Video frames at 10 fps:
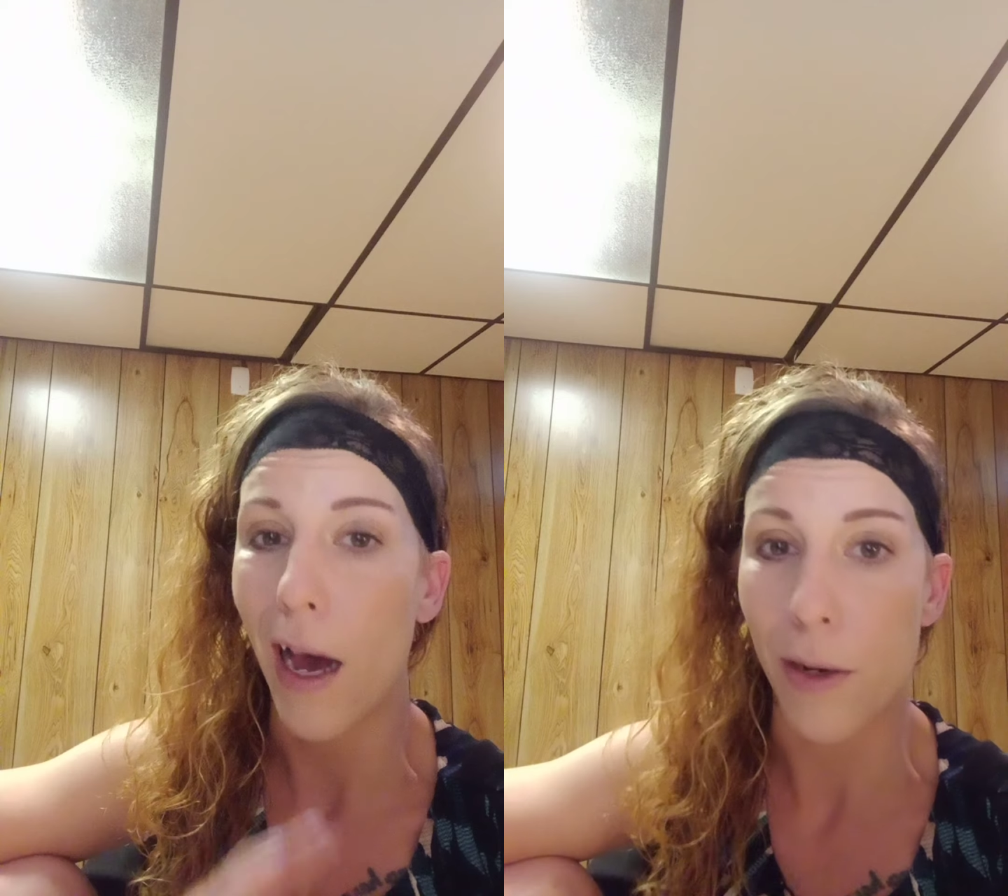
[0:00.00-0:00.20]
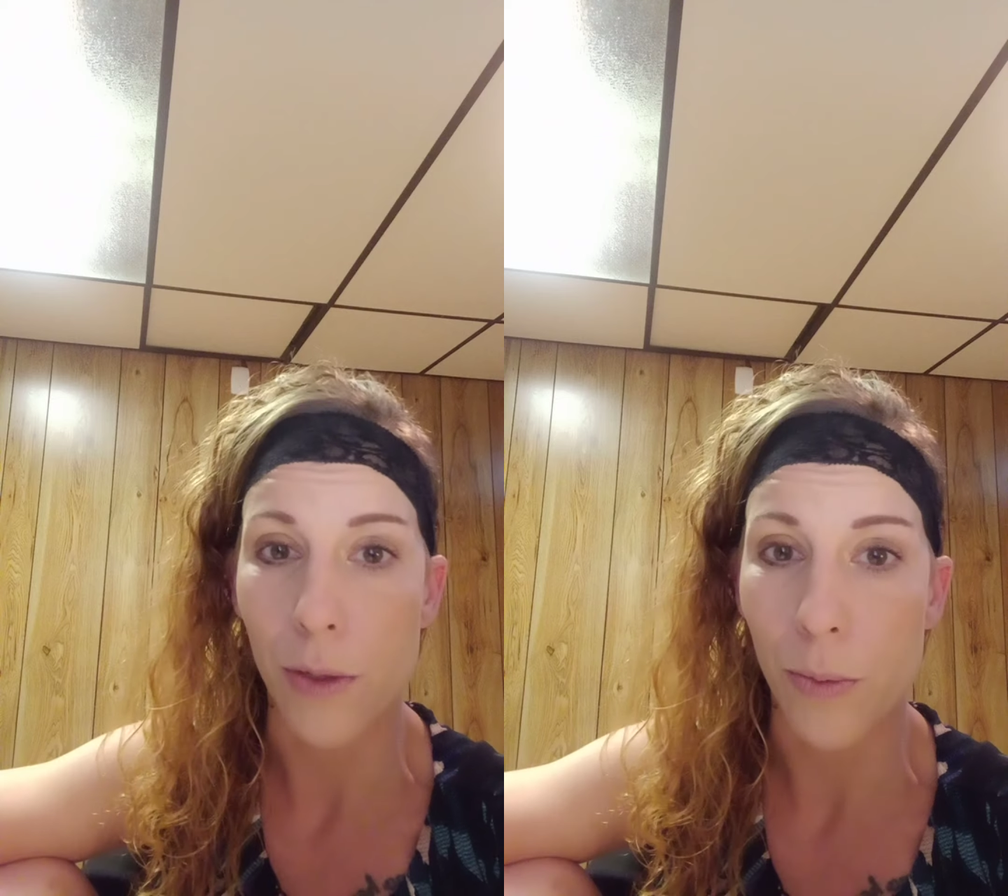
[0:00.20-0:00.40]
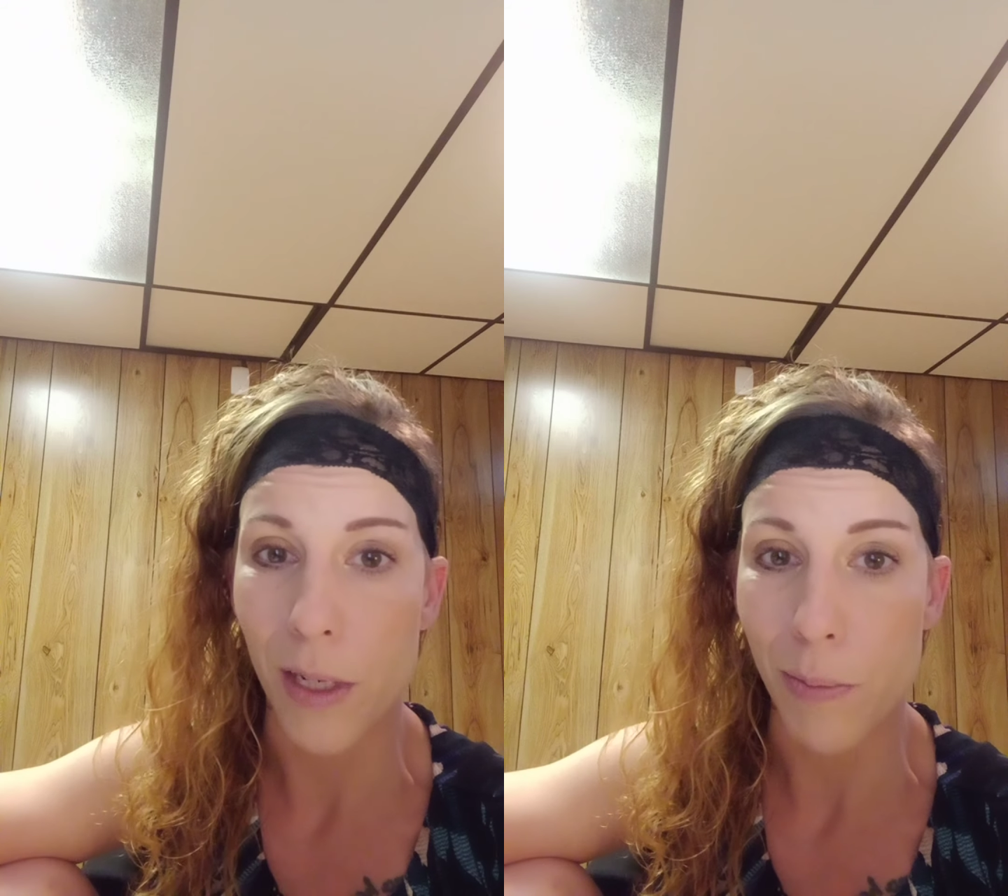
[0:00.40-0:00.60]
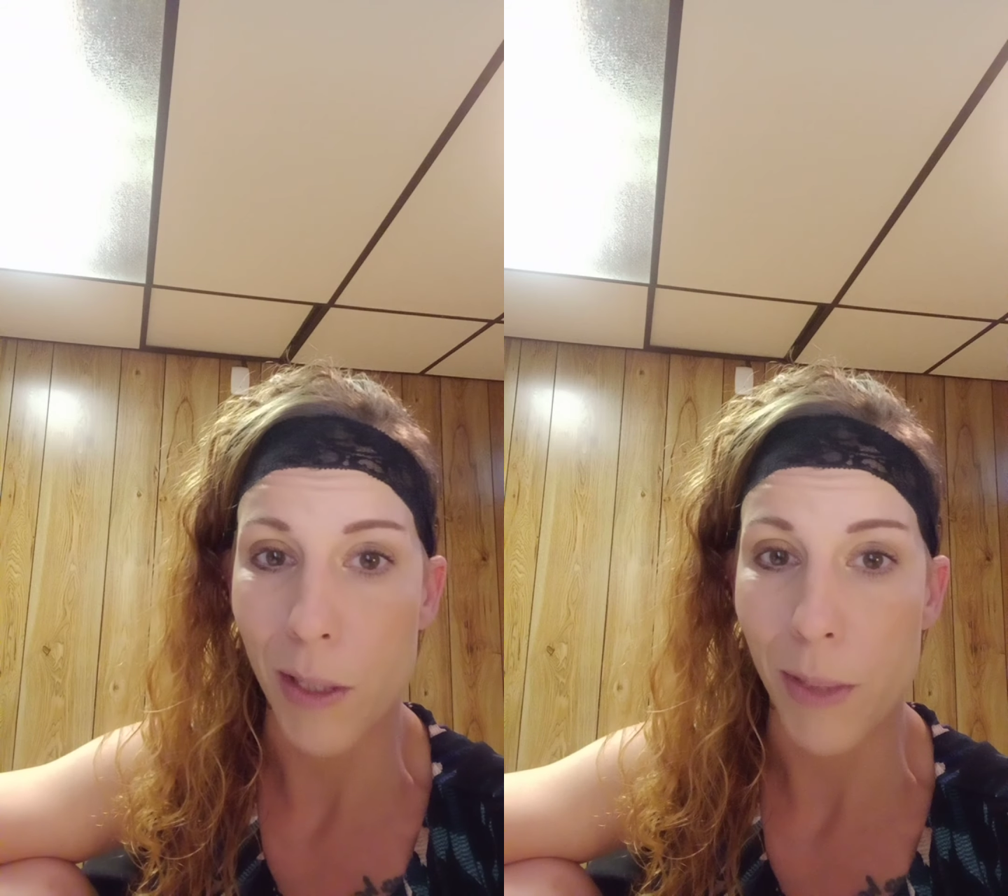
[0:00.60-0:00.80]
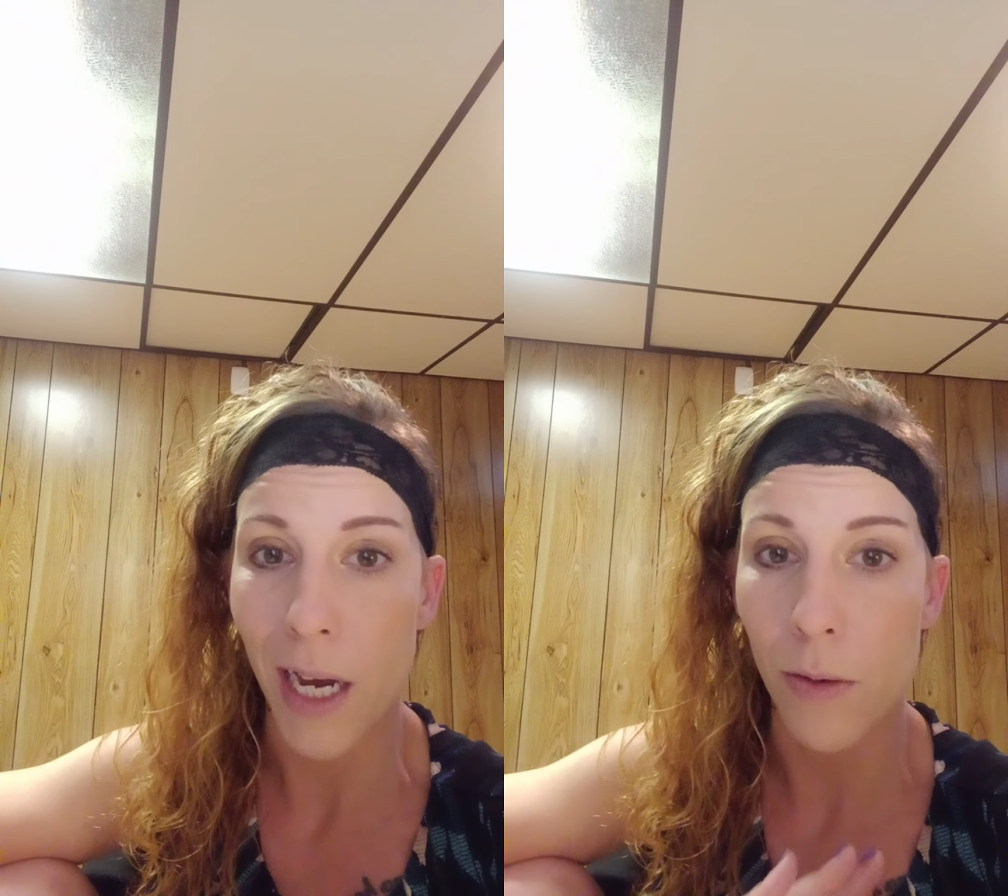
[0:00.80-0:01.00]
I don't know when I'm
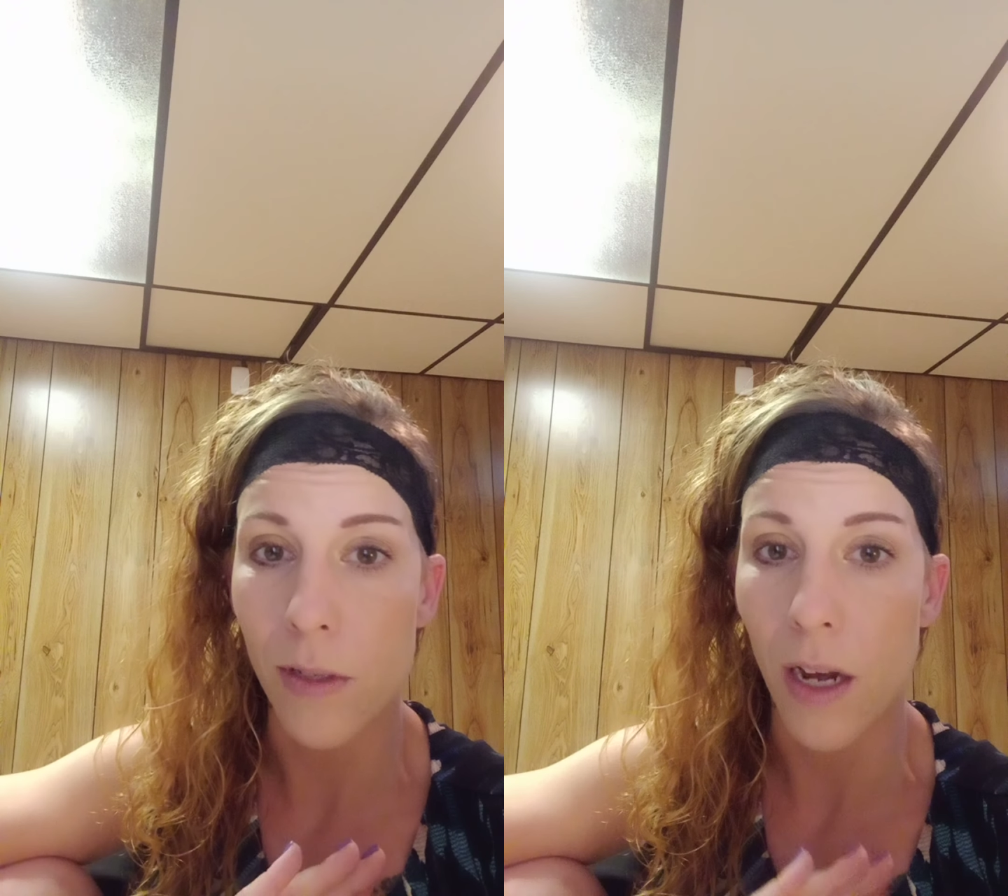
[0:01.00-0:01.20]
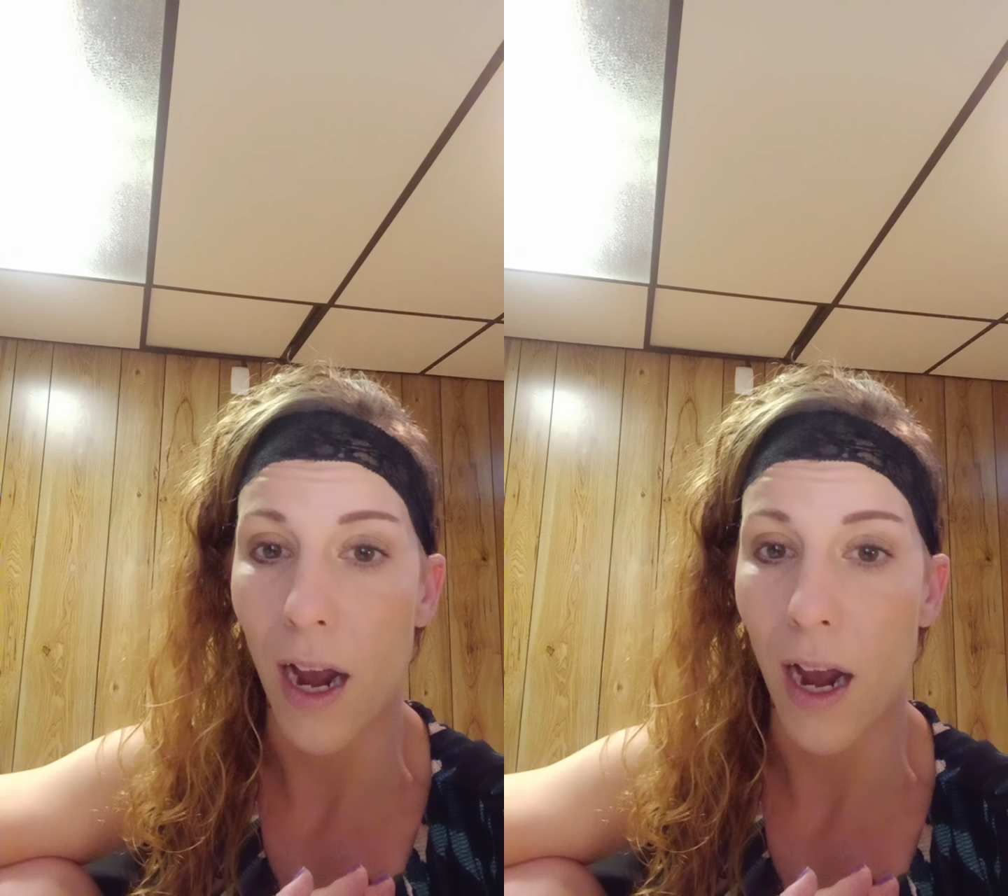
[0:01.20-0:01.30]
going to be out.